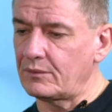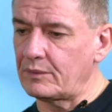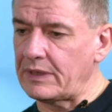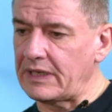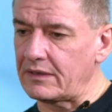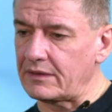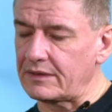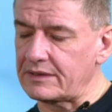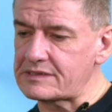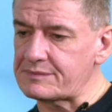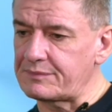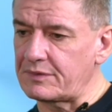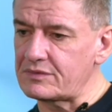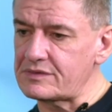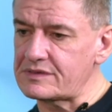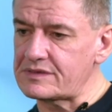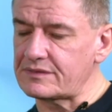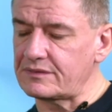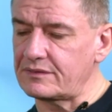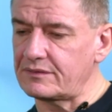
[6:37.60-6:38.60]
Well, I
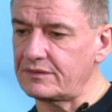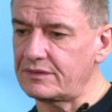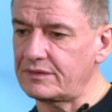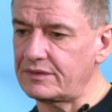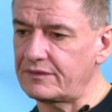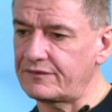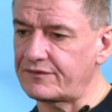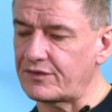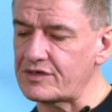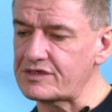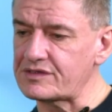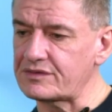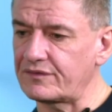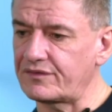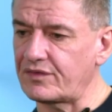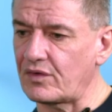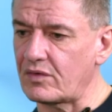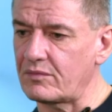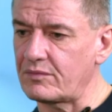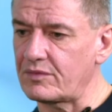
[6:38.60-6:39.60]
suppose, first
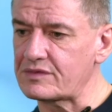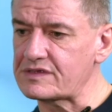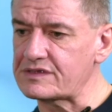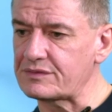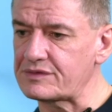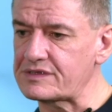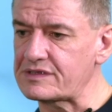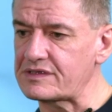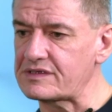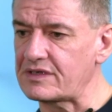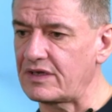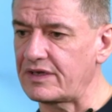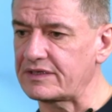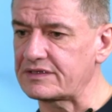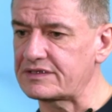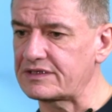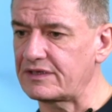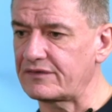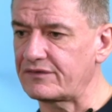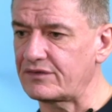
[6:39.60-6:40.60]
and foremost, it was
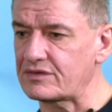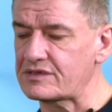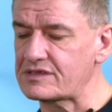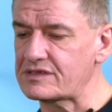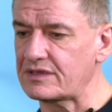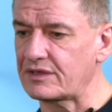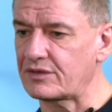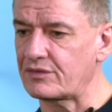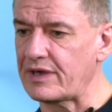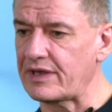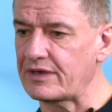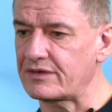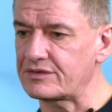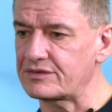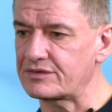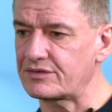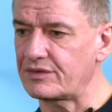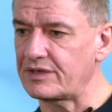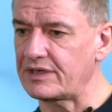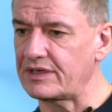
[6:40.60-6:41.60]
designed to give us a greater
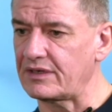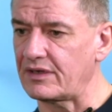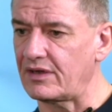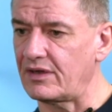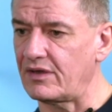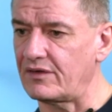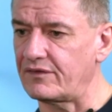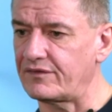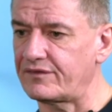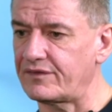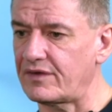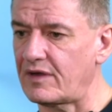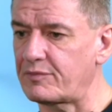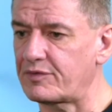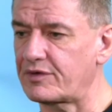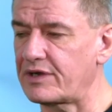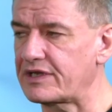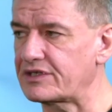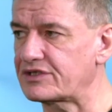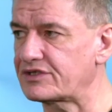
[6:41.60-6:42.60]
degree of
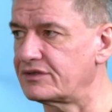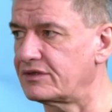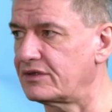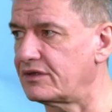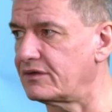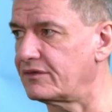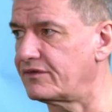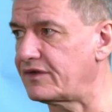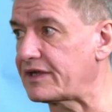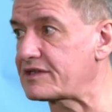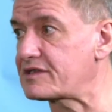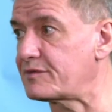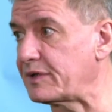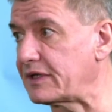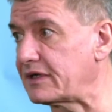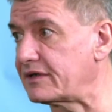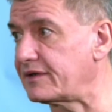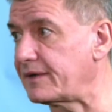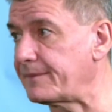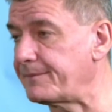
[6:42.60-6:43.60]
operational
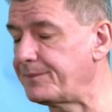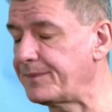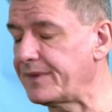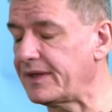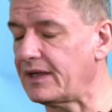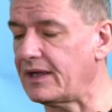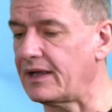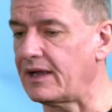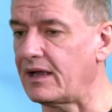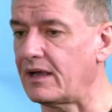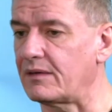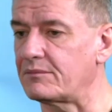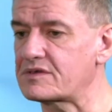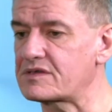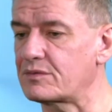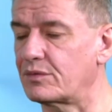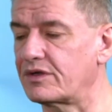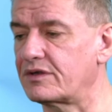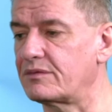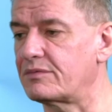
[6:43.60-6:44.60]
flexibility.
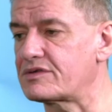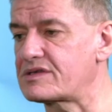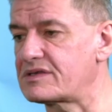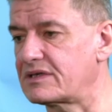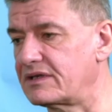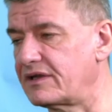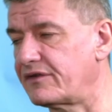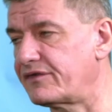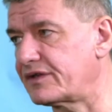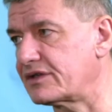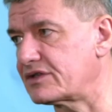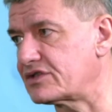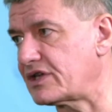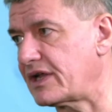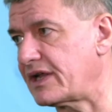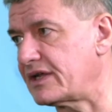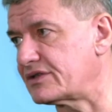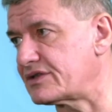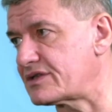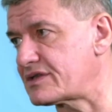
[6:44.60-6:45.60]
So one of the most significant
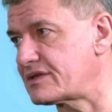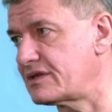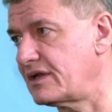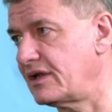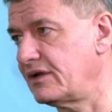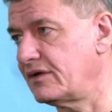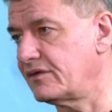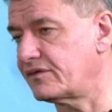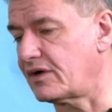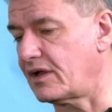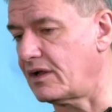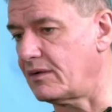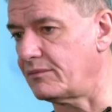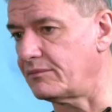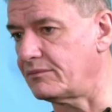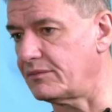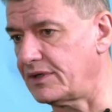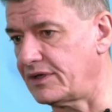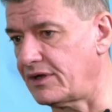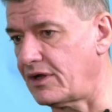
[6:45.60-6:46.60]
changes
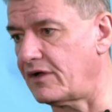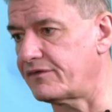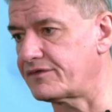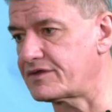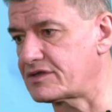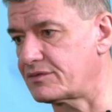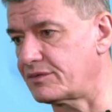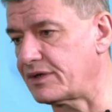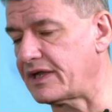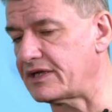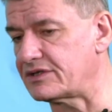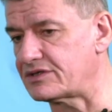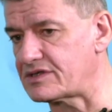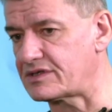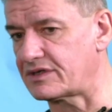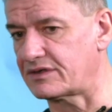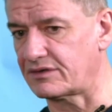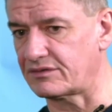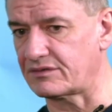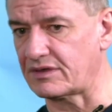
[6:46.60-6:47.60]
from an office to an
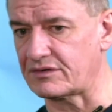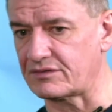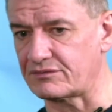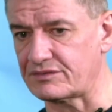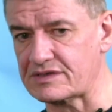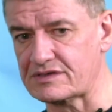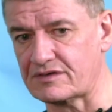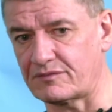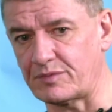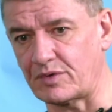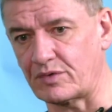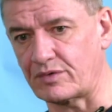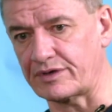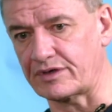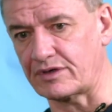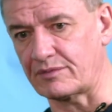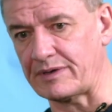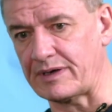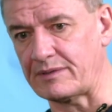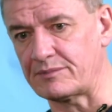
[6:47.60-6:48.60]
agency, that the risk of
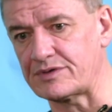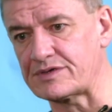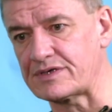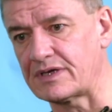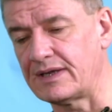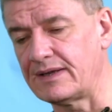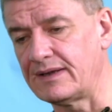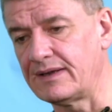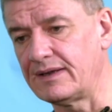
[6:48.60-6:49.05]
boring your members,